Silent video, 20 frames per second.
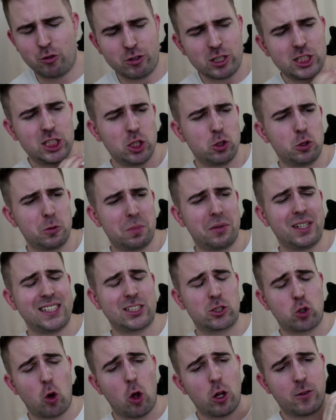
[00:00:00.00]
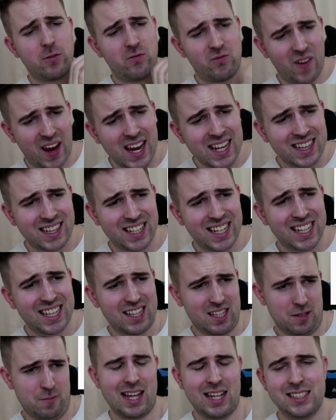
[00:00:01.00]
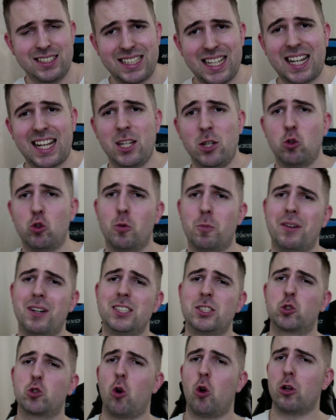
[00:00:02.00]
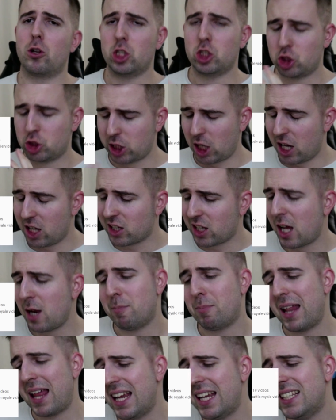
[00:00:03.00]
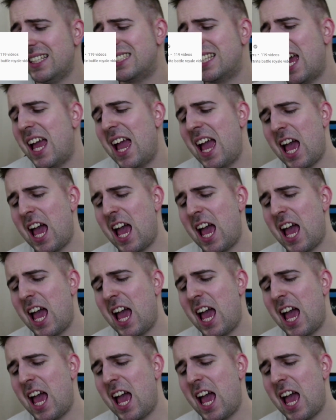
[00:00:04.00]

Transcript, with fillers: The first YouTuber is called Fainted and the second YouTuber is called ShotgunPlays.